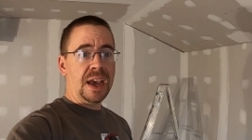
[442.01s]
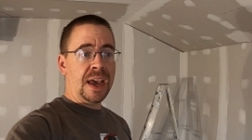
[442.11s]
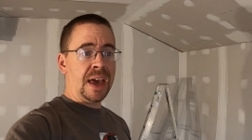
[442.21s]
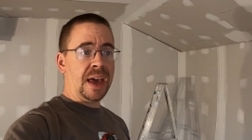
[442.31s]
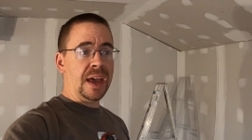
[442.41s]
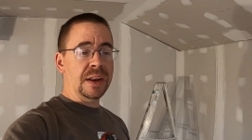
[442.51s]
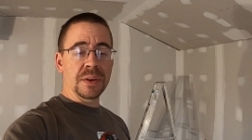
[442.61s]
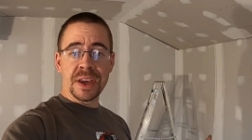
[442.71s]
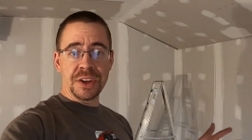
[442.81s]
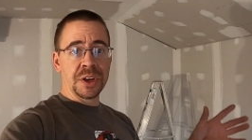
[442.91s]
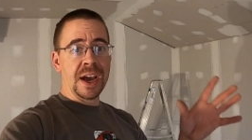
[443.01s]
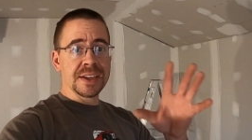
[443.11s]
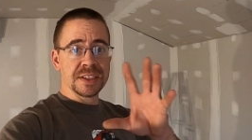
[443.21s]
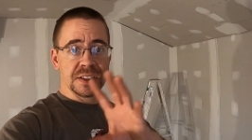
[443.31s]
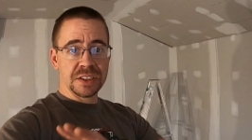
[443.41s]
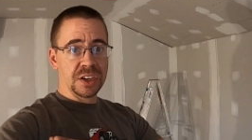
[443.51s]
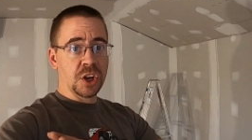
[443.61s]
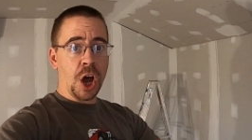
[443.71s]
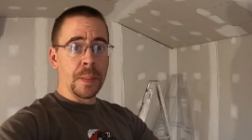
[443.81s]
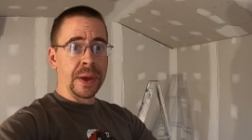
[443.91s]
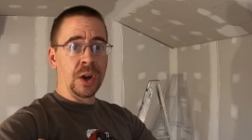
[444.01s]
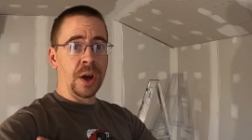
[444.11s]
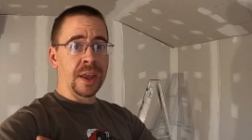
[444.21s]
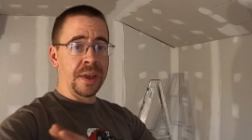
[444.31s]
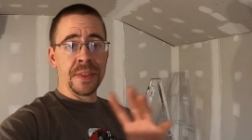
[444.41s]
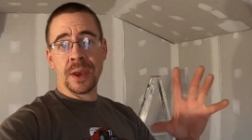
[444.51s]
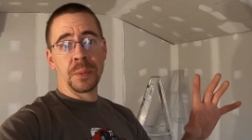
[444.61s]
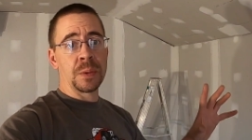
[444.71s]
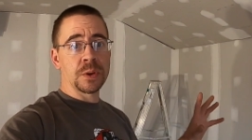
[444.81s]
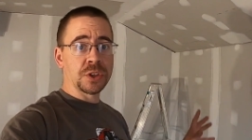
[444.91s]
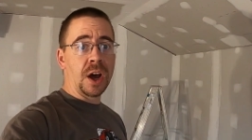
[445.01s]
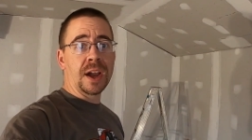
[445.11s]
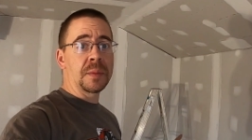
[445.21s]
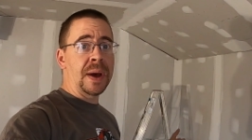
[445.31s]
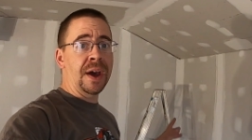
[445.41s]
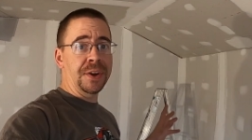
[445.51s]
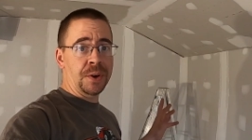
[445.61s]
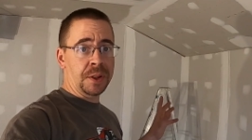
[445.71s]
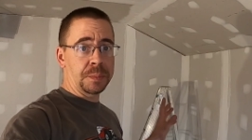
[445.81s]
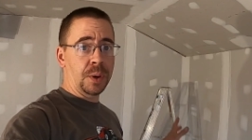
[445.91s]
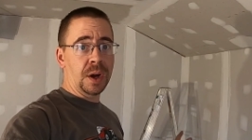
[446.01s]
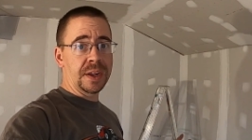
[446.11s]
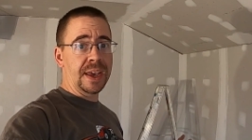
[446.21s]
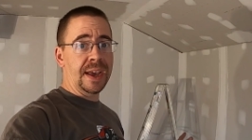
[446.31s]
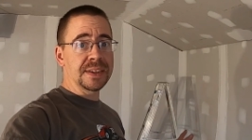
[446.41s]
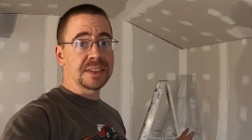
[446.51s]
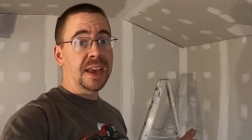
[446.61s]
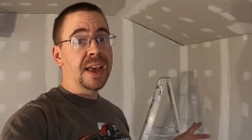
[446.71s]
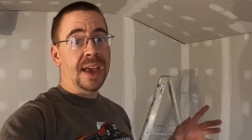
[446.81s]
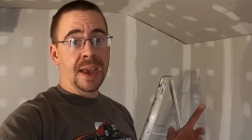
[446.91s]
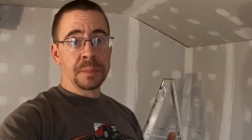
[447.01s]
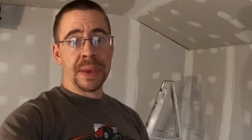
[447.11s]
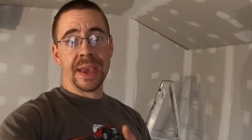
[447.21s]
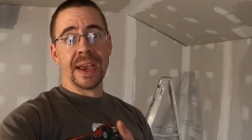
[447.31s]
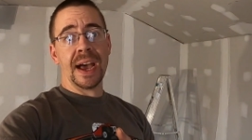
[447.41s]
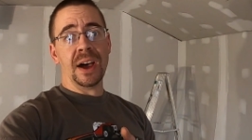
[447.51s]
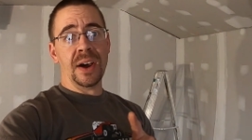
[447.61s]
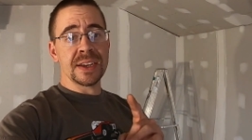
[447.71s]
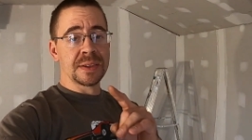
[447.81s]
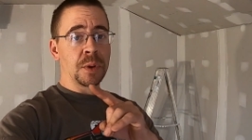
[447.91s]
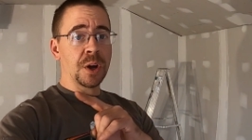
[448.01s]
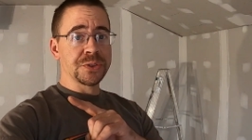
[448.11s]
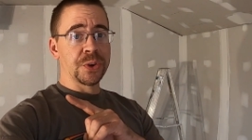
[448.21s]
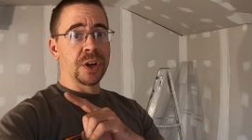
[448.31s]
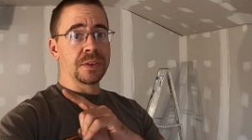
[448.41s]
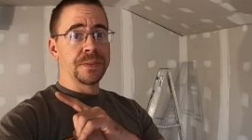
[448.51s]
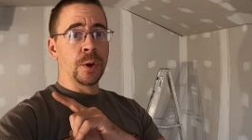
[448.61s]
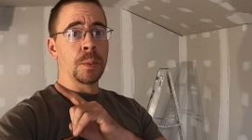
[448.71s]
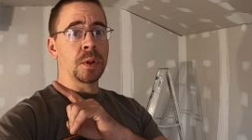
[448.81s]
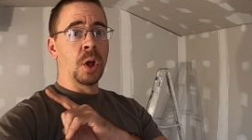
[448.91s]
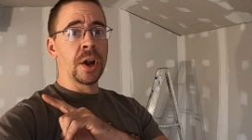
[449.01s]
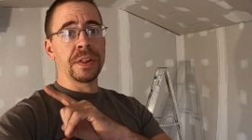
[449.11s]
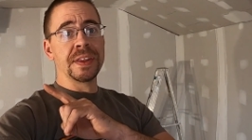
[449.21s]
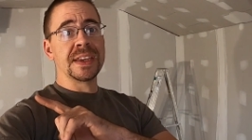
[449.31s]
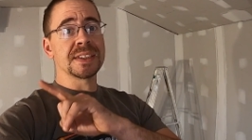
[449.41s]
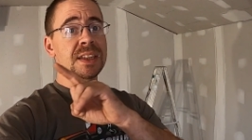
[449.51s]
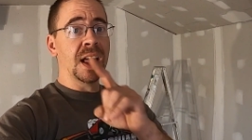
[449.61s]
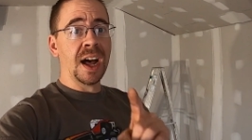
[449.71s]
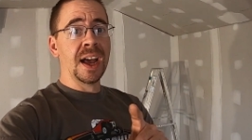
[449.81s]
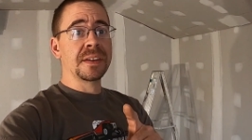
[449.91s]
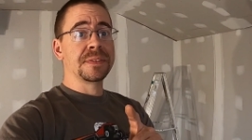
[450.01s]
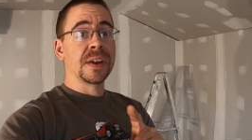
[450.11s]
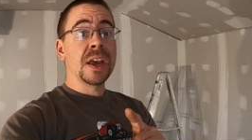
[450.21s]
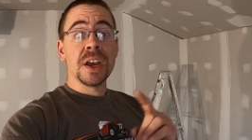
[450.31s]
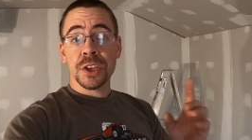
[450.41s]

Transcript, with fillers: and get you guys to comment on it and then we will talk about it during the podcast. And being how, as I'm also going to film a lot of these live,